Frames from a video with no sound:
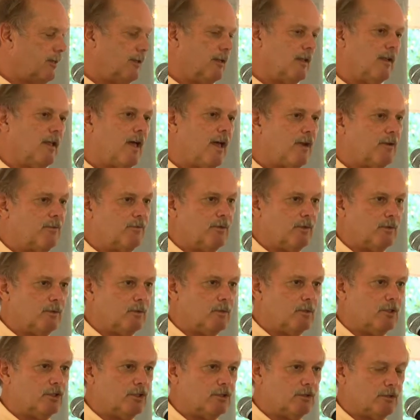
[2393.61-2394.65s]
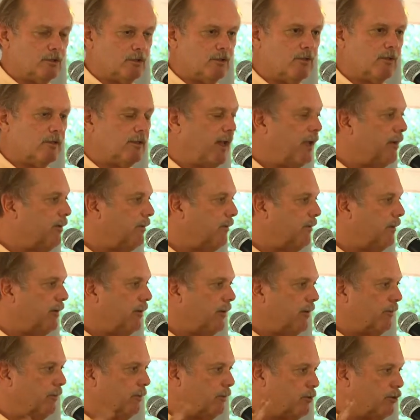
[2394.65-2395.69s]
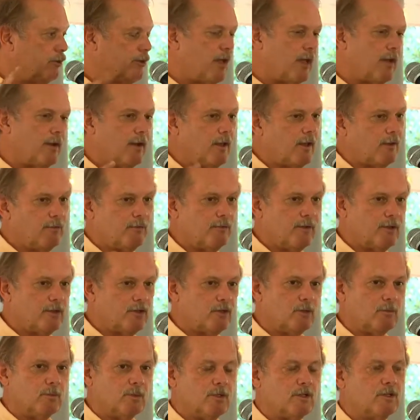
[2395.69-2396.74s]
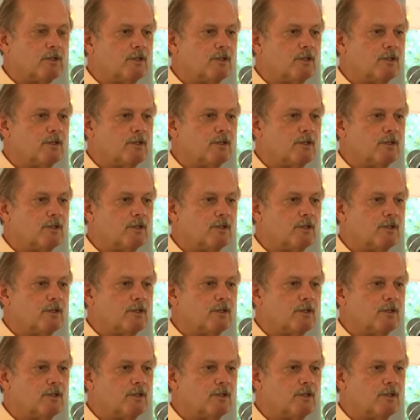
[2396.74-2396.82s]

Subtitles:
a lot of it was not nonfiction.